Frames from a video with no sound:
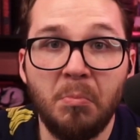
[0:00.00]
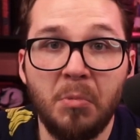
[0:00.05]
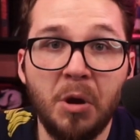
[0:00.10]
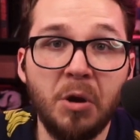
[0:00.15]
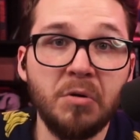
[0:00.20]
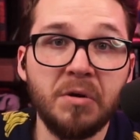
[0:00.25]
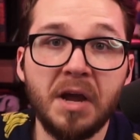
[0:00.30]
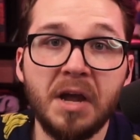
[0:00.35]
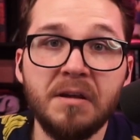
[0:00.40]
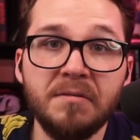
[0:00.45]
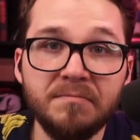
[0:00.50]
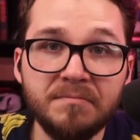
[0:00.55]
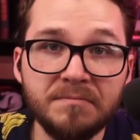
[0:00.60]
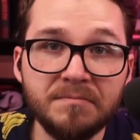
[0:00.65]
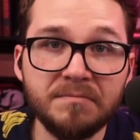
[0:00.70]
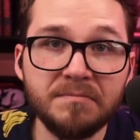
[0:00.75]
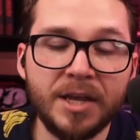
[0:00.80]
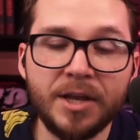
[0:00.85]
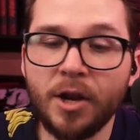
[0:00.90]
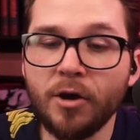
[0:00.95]
okay.
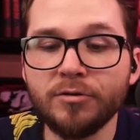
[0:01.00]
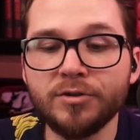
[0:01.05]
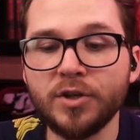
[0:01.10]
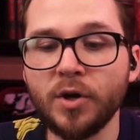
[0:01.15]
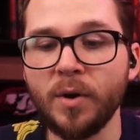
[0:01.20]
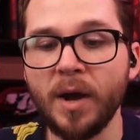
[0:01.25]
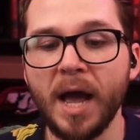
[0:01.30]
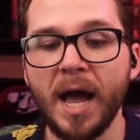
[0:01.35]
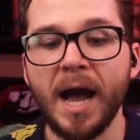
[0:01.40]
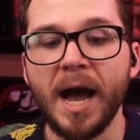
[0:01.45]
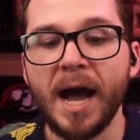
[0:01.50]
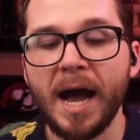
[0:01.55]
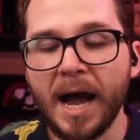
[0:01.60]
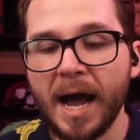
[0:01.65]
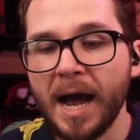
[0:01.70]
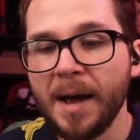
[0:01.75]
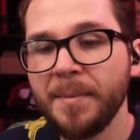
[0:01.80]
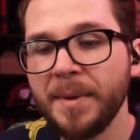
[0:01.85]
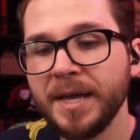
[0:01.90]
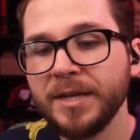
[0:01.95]
You know, so
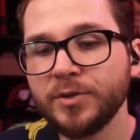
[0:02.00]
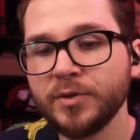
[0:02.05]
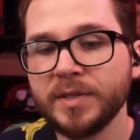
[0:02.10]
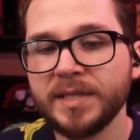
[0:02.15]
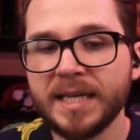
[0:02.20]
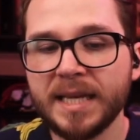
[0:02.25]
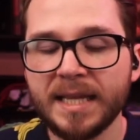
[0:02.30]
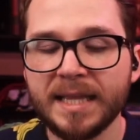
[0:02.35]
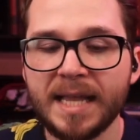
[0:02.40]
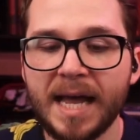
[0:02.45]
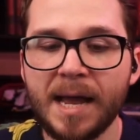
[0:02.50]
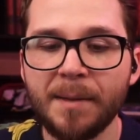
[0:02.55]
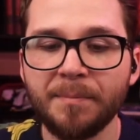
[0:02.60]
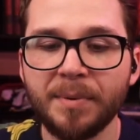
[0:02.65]
I'm interested in that.